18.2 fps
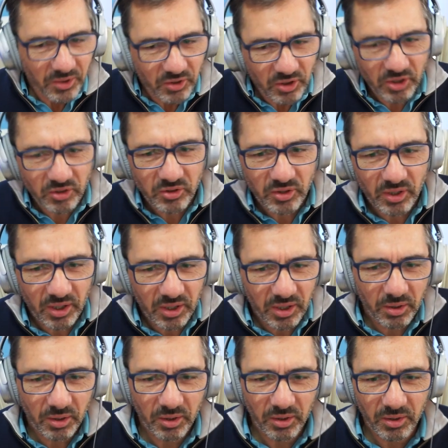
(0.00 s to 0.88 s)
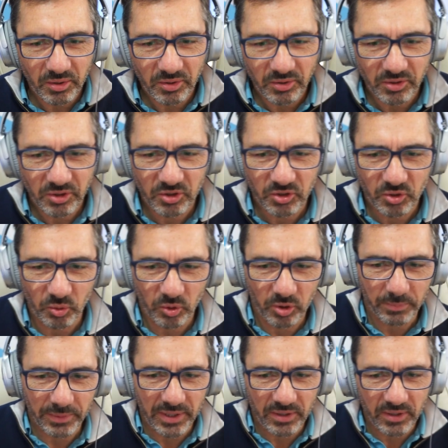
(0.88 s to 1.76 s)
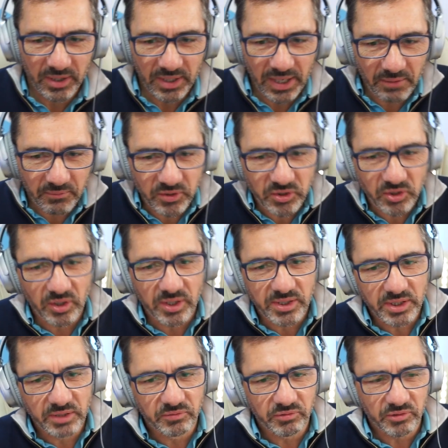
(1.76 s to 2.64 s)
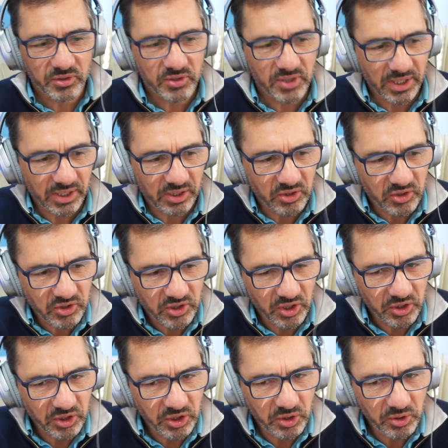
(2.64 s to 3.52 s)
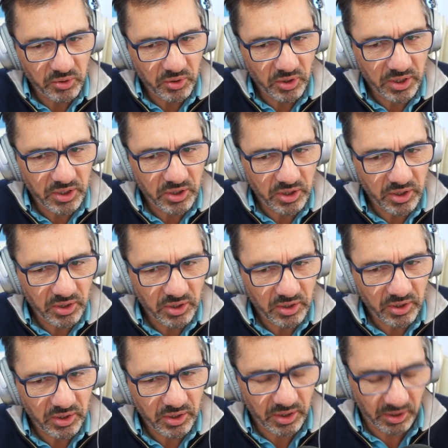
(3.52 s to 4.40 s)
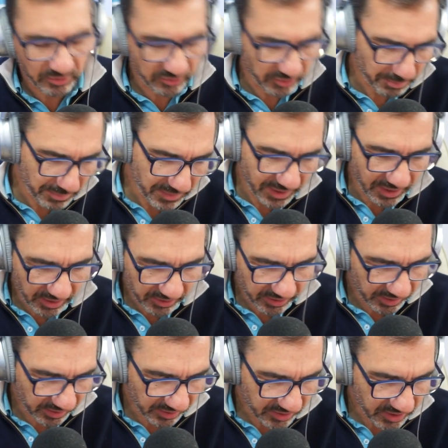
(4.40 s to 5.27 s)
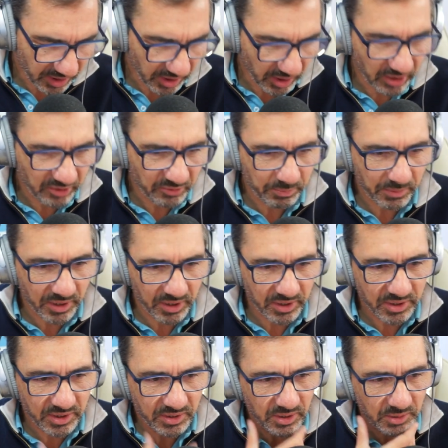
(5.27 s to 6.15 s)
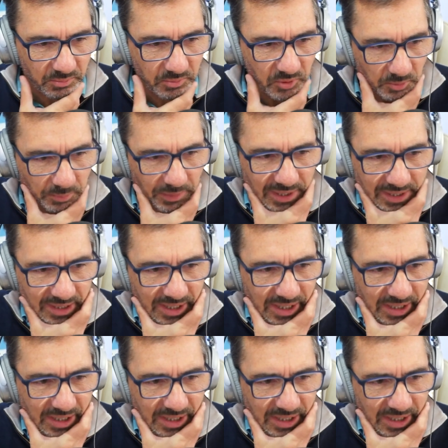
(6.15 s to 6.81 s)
just uh, just talk about the advertising for a second. So you in you know, for me, I think this the lifeblood is the, the paid